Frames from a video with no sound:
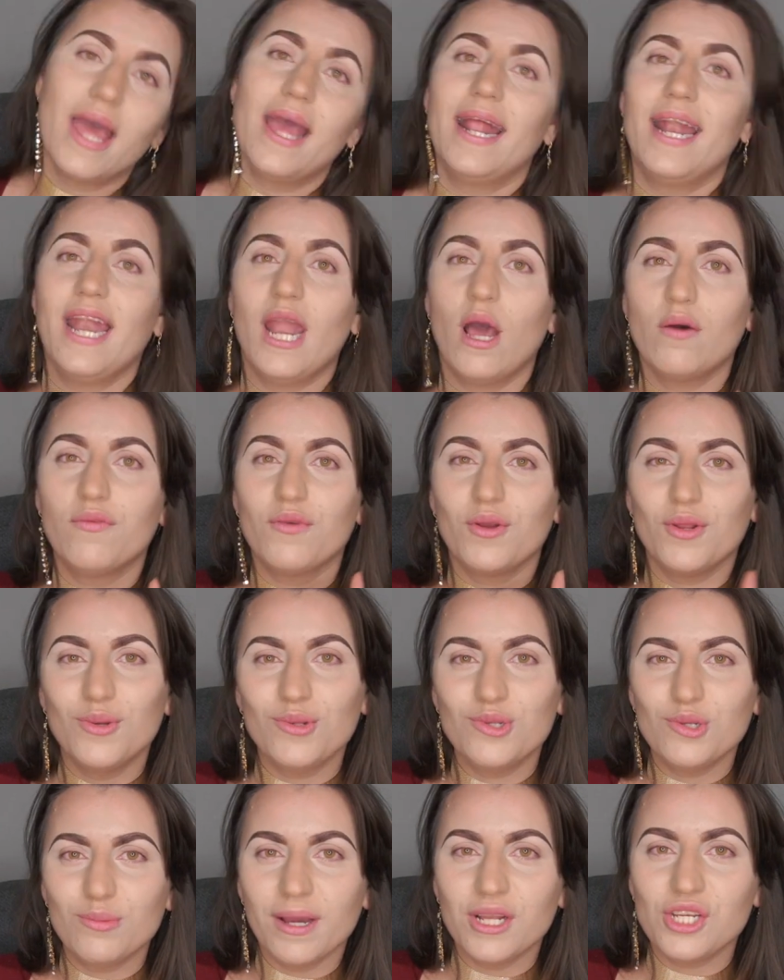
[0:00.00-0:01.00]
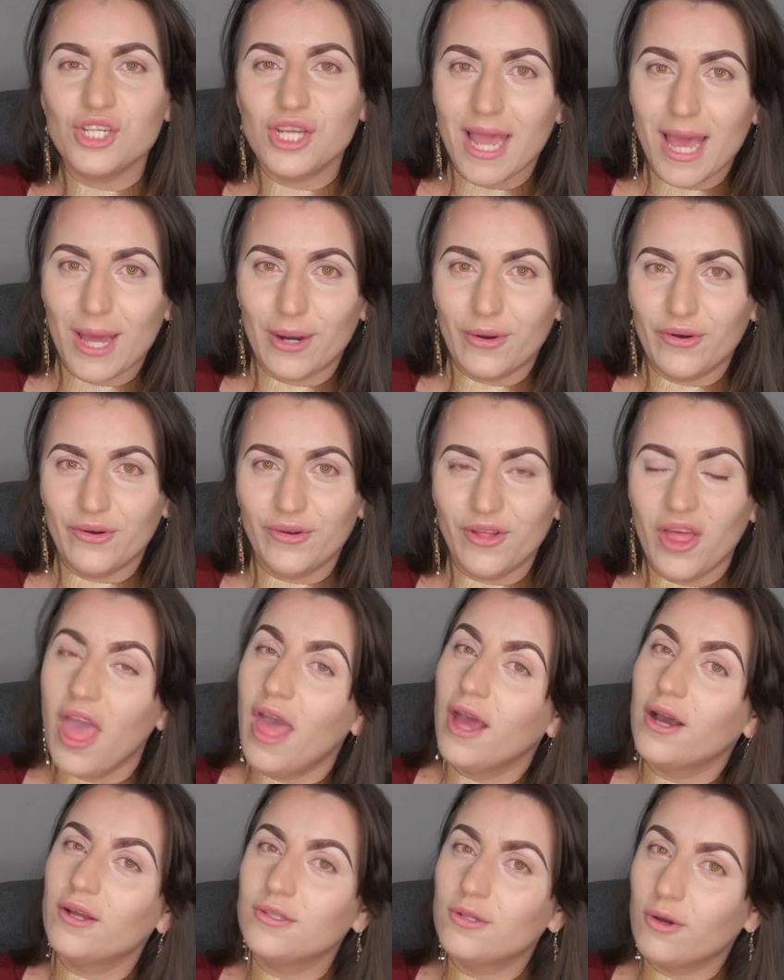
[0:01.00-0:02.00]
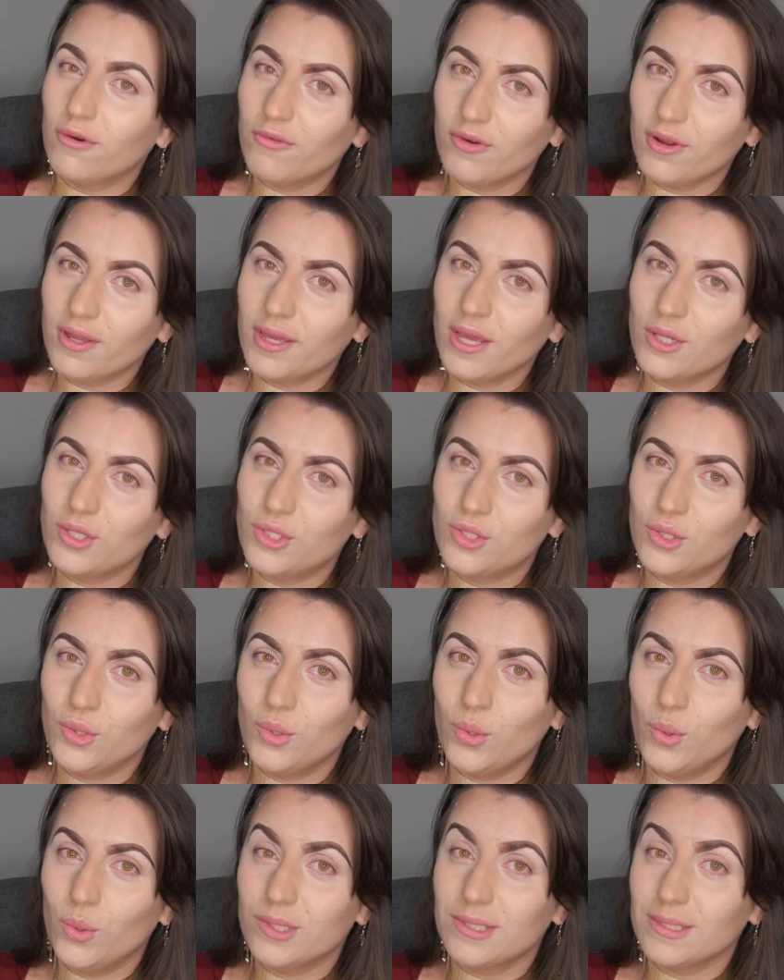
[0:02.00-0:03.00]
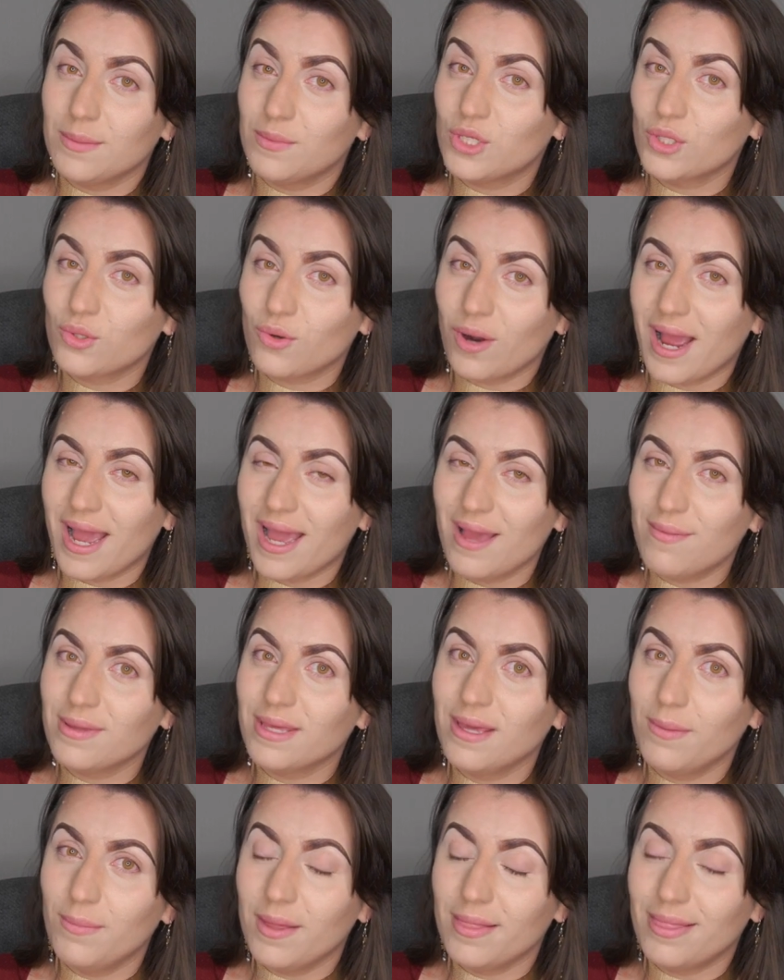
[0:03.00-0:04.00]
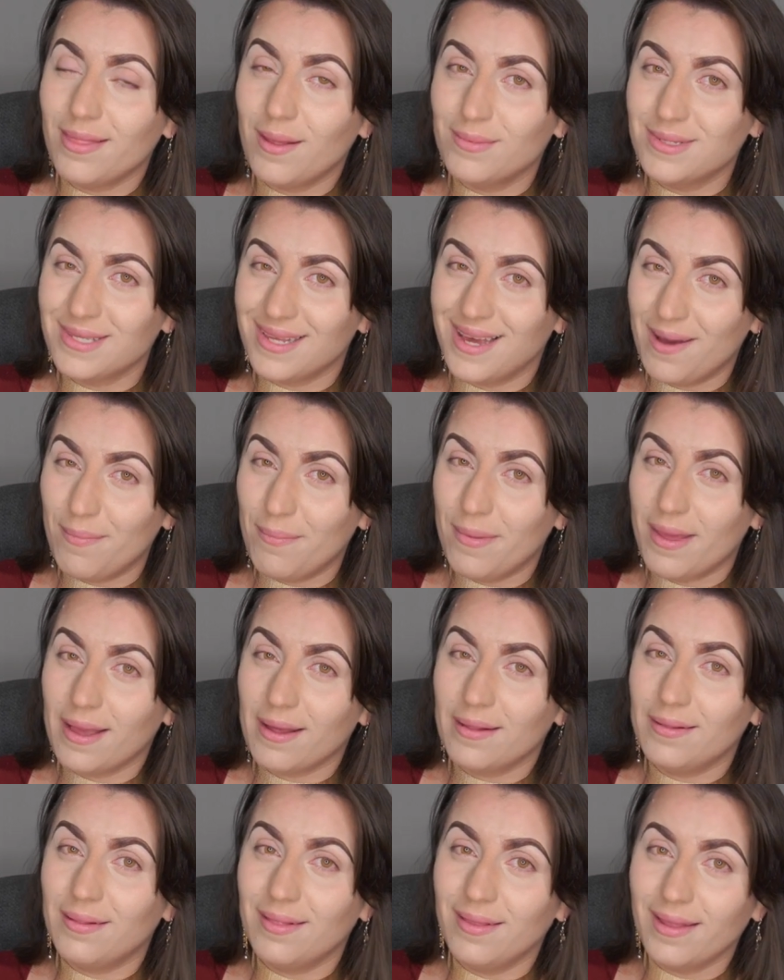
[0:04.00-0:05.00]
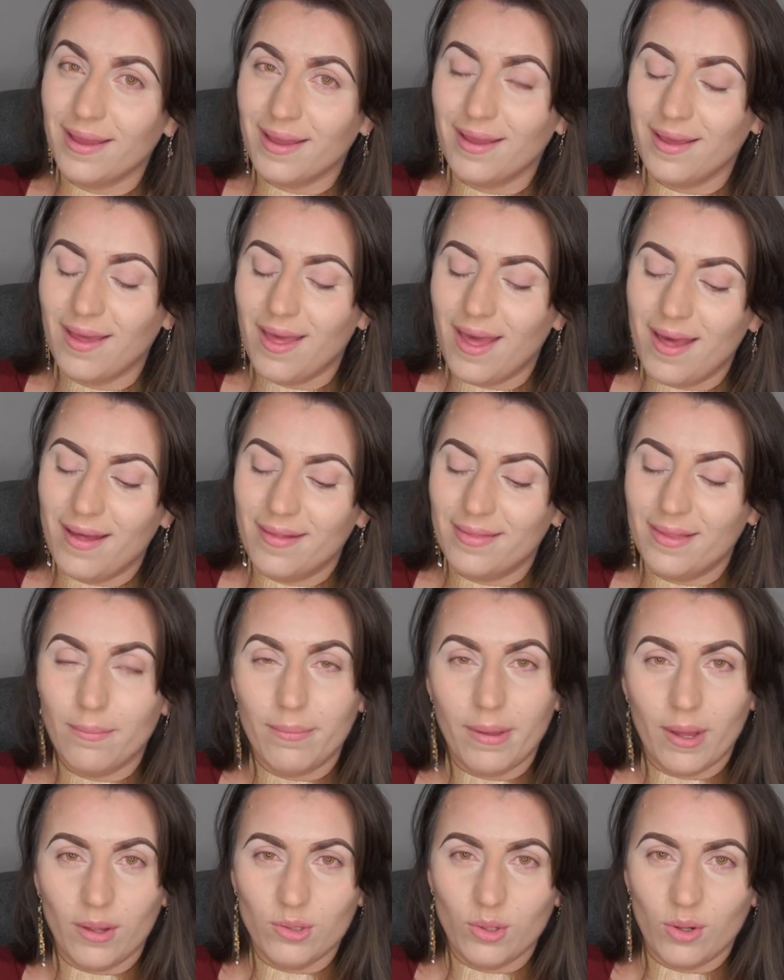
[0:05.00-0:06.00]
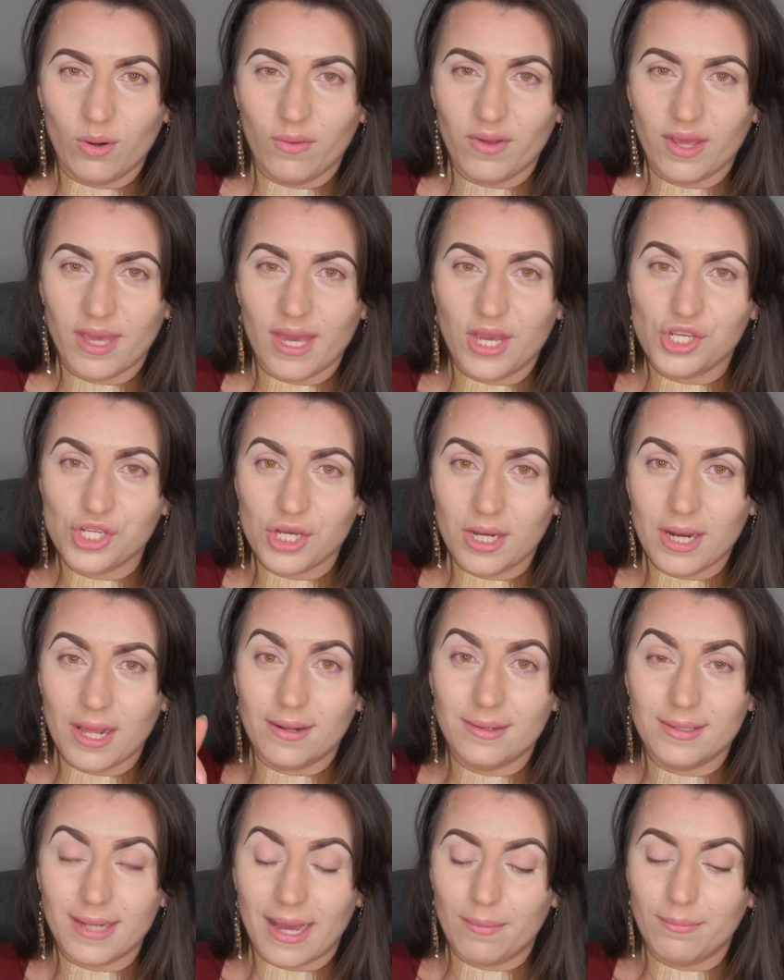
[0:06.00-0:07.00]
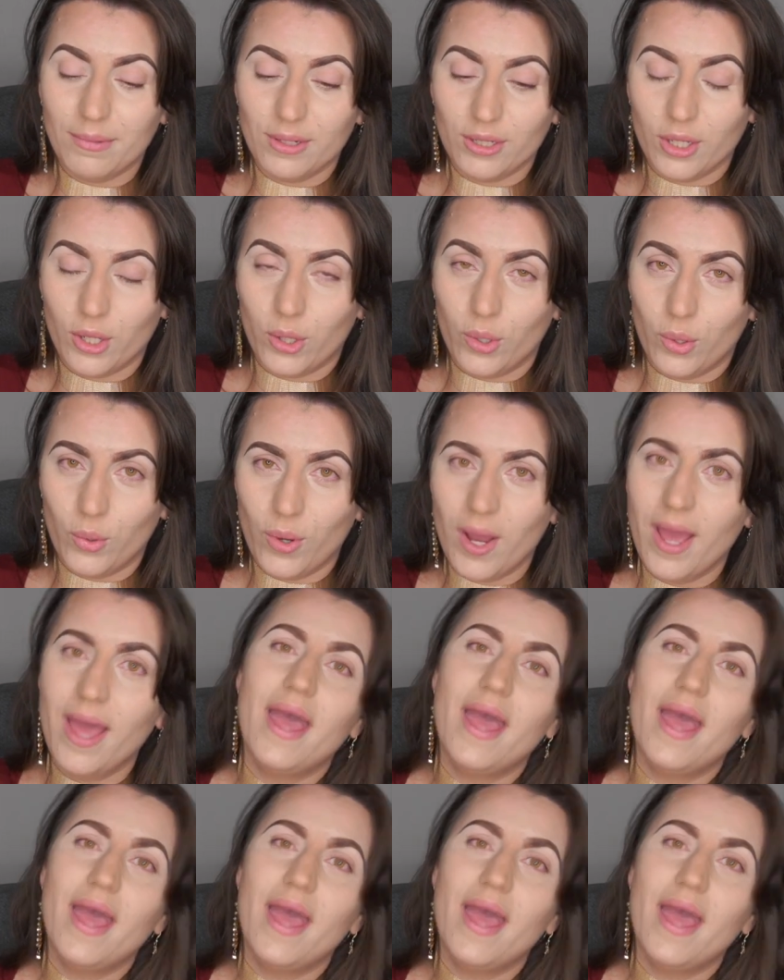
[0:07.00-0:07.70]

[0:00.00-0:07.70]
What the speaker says: Now, if you're new to my channel, don't forget to subscribe, give me a thumbs up, and click the bell notification down below